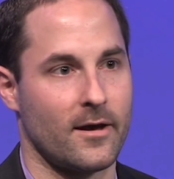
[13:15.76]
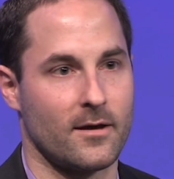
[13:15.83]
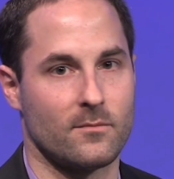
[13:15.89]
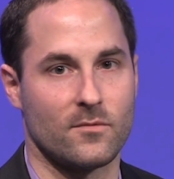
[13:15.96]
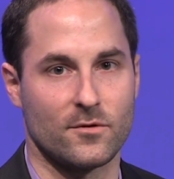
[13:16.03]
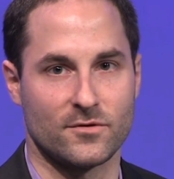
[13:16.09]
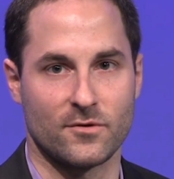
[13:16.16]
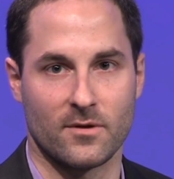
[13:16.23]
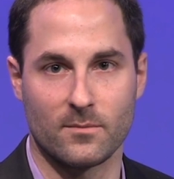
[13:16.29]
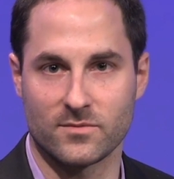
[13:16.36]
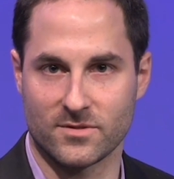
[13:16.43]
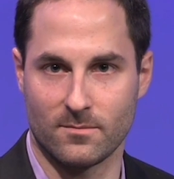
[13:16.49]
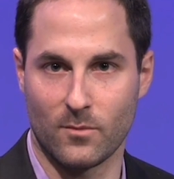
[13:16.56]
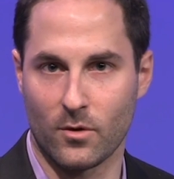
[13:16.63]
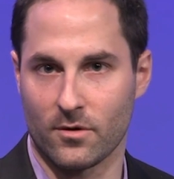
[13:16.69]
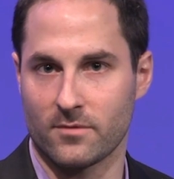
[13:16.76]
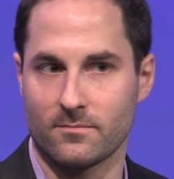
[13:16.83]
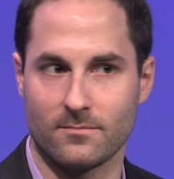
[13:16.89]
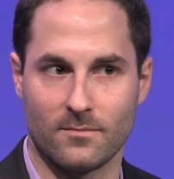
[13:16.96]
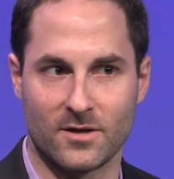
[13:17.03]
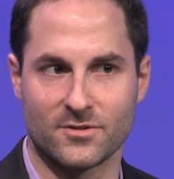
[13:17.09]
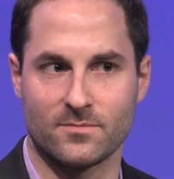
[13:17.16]
They're doing some
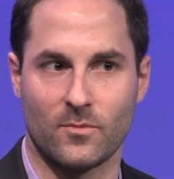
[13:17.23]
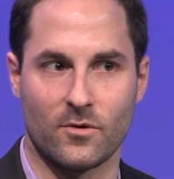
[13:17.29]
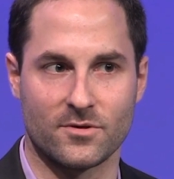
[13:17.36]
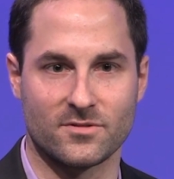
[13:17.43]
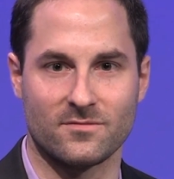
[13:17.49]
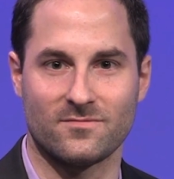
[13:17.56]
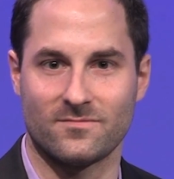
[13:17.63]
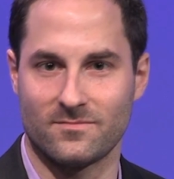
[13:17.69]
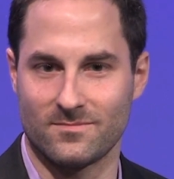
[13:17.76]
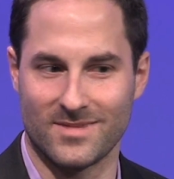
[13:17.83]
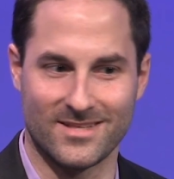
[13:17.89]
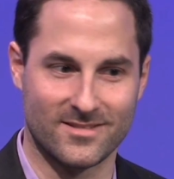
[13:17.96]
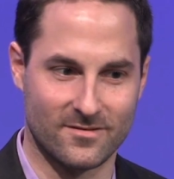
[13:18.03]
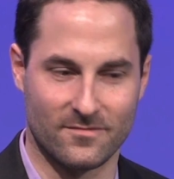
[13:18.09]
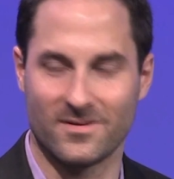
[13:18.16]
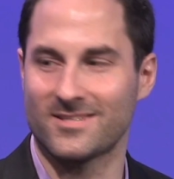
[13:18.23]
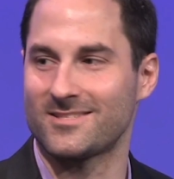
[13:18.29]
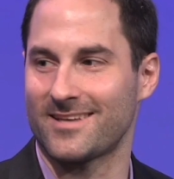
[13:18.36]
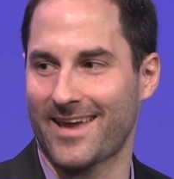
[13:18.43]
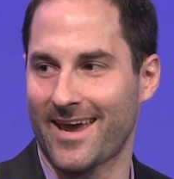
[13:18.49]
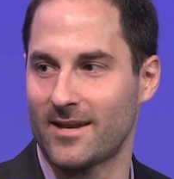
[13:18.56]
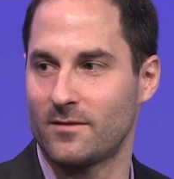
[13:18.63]
much more in
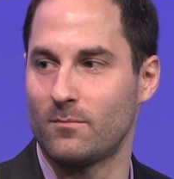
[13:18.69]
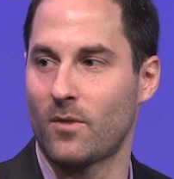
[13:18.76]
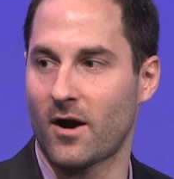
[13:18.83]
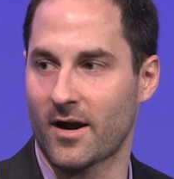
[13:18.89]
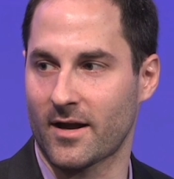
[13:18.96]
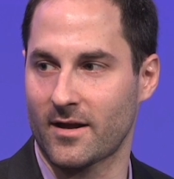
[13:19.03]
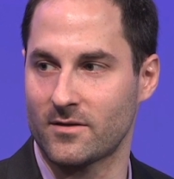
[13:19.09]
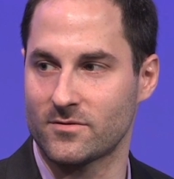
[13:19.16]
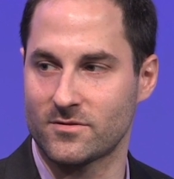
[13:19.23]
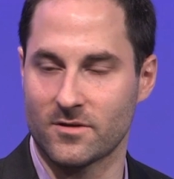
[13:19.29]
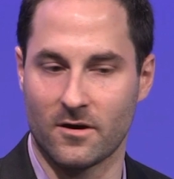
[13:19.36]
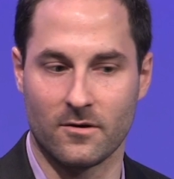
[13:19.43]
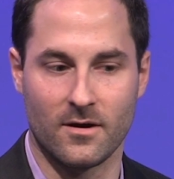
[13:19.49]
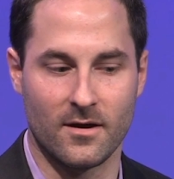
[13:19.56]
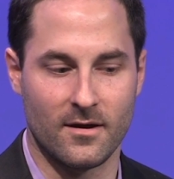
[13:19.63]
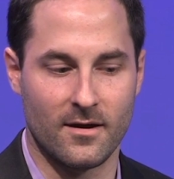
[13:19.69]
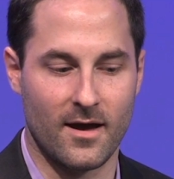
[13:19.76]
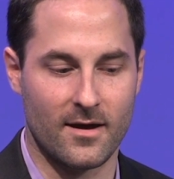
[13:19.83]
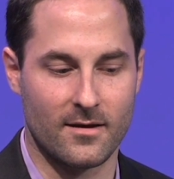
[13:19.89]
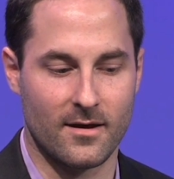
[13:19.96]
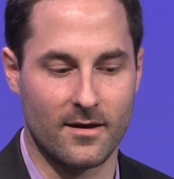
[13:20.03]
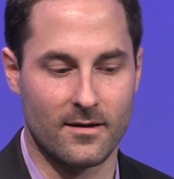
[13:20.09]
sophisticated markets. So
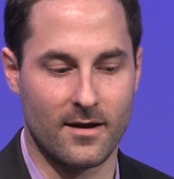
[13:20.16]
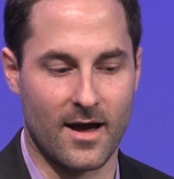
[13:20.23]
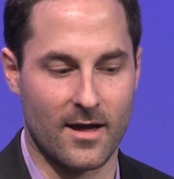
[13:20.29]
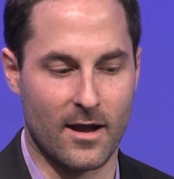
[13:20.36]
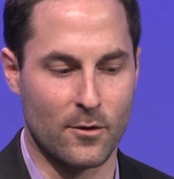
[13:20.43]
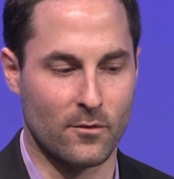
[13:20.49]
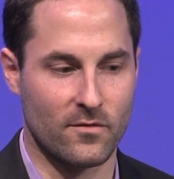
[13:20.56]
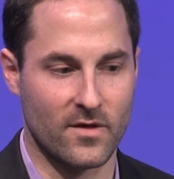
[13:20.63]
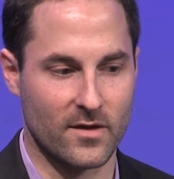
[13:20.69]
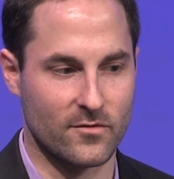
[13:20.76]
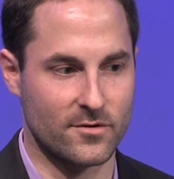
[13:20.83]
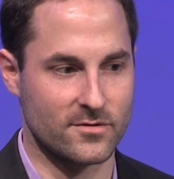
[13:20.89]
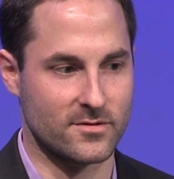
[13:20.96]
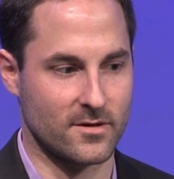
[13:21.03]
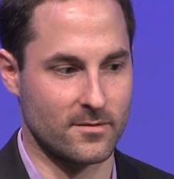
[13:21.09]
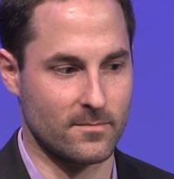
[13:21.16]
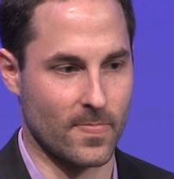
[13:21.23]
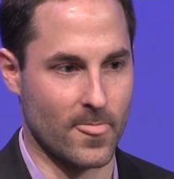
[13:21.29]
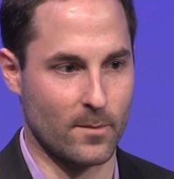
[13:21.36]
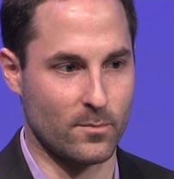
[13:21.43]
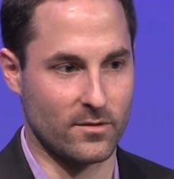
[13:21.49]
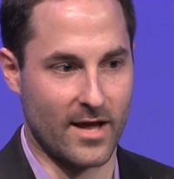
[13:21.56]
I don't think there's a
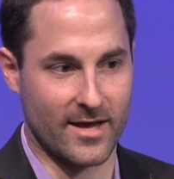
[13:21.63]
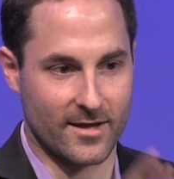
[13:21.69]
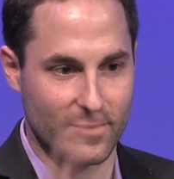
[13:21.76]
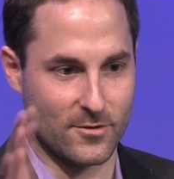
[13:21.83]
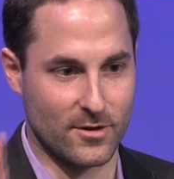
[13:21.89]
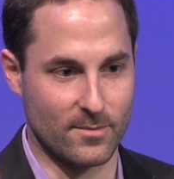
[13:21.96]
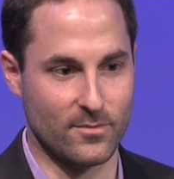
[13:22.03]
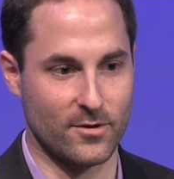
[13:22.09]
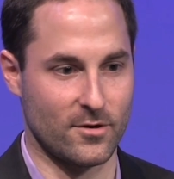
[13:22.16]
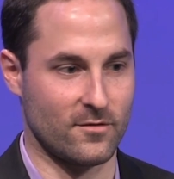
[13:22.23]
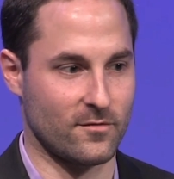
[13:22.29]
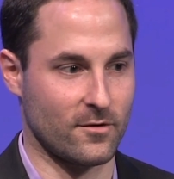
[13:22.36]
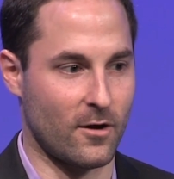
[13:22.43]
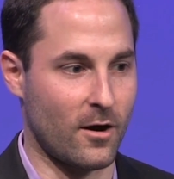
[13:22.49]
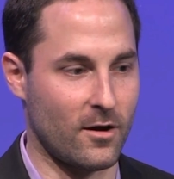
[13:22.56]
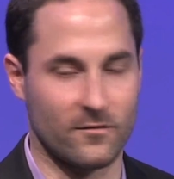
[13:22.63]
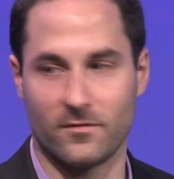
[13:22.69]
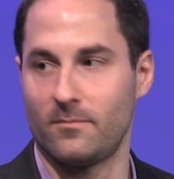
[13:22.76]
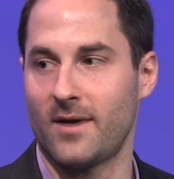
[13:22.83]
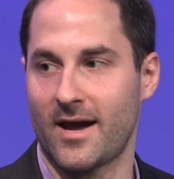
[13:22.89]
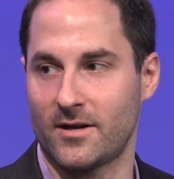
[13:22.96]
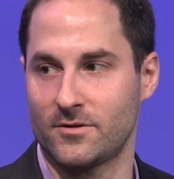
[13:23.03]
blanket you could put over all of
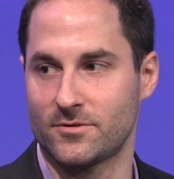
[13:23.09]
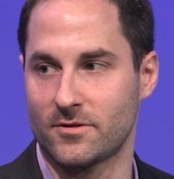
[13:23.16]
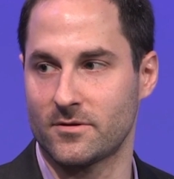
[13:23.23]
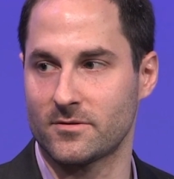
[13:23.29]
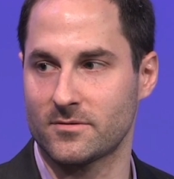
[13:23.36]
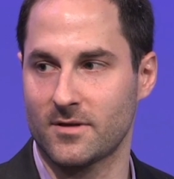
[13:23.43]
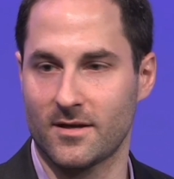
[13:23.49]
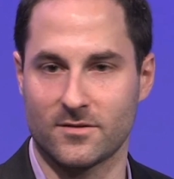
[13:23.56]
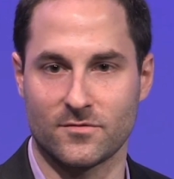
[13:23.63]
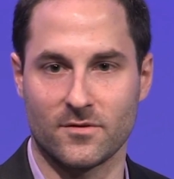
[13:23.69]
the managers. It's